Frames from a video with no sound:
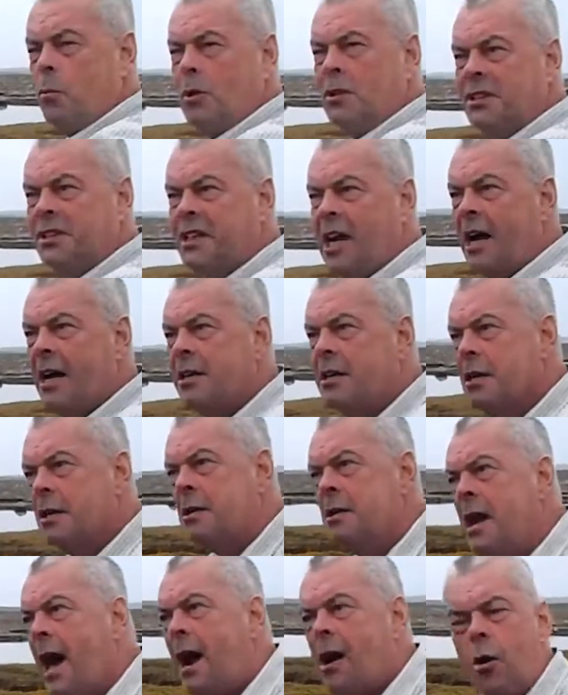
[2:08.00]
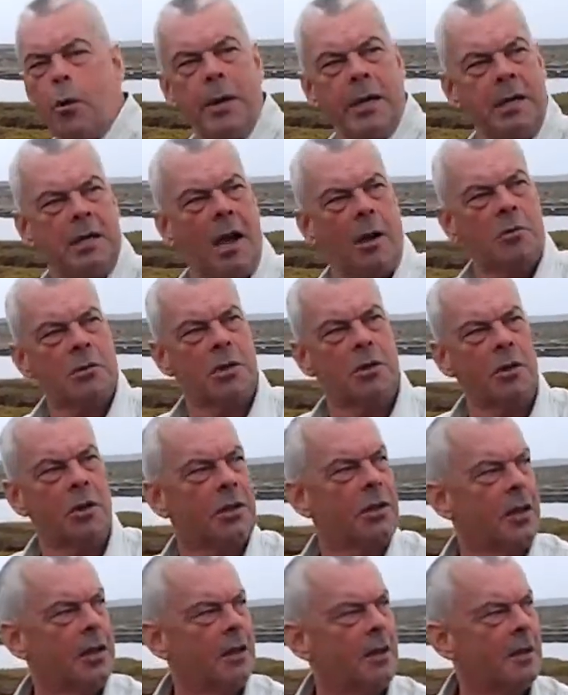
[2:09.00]
one side, narrowing down to
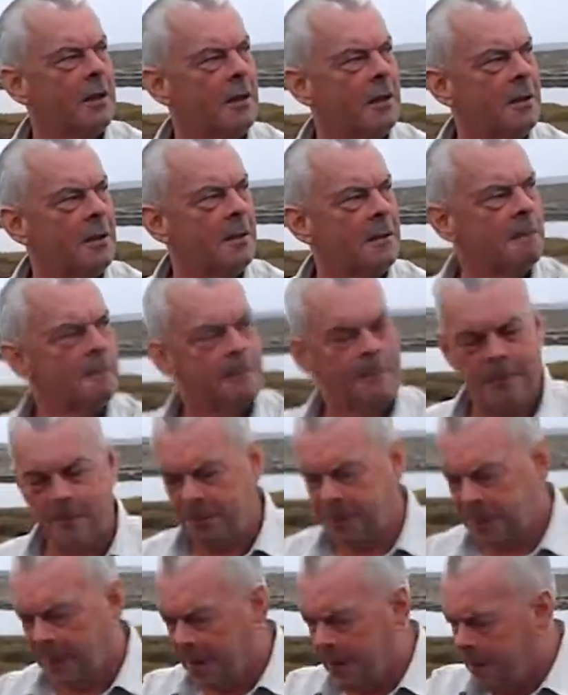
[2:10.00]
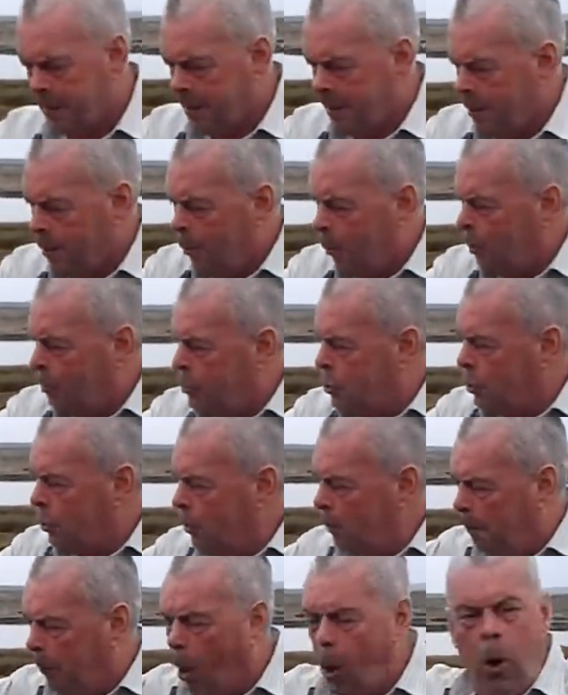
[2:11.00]
nothing, with
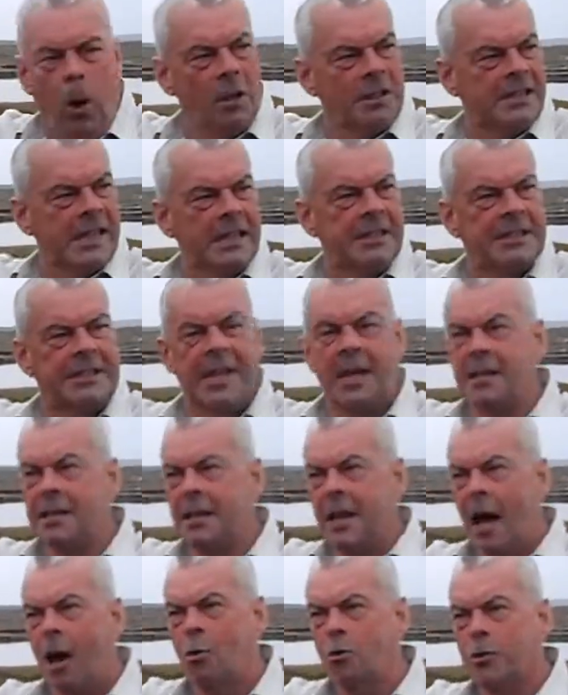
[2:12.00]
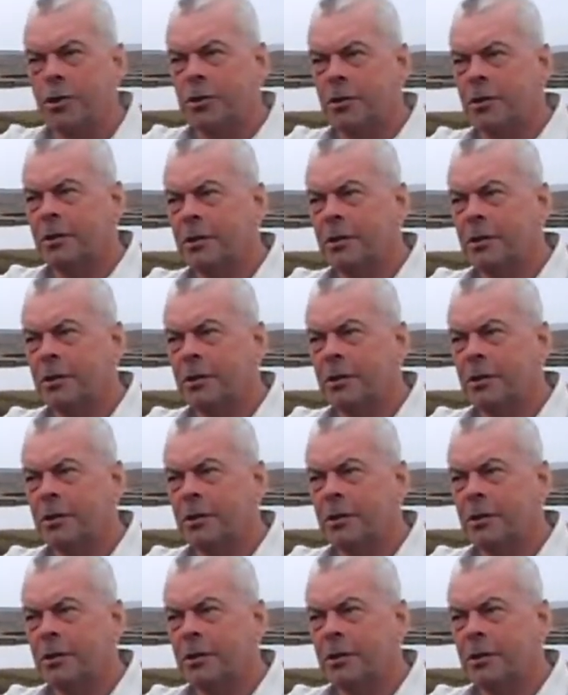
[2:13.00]
2 poles extending out